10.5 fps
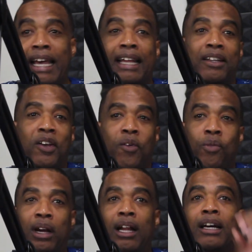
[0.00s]
then
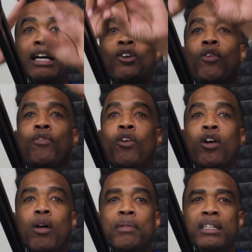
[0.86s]
when I look at the
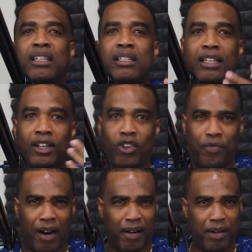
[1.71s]
overall competition, I say, you know,
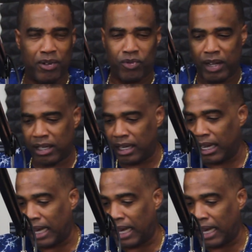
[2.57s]
Farai was real good.